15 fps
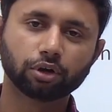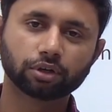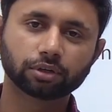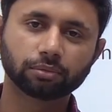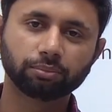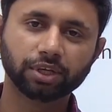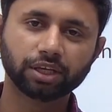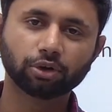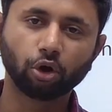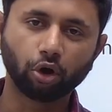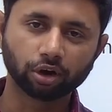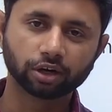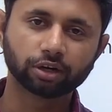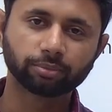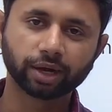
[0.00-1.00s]
being
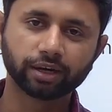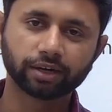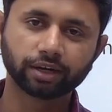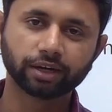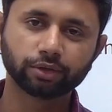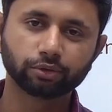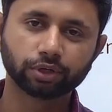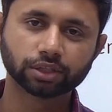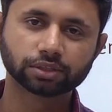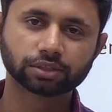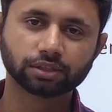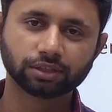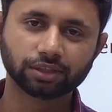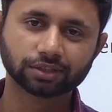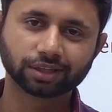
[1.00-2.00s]
ordered by trade unions.
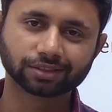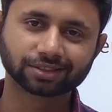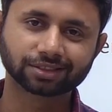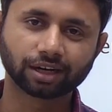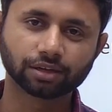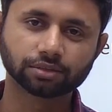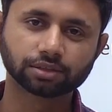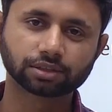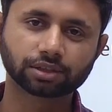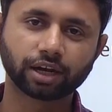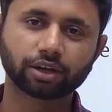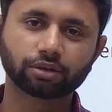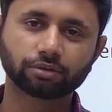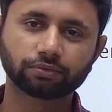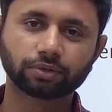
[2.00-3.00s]
These are sudden strike
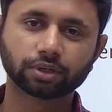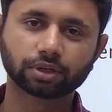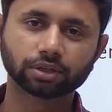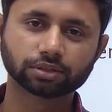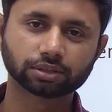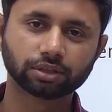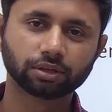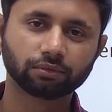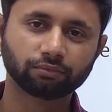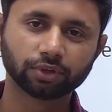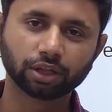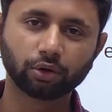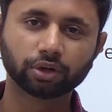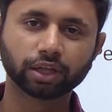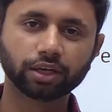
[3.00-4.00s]
of workers
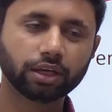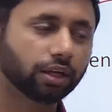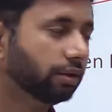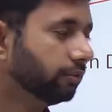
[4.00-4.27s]
without any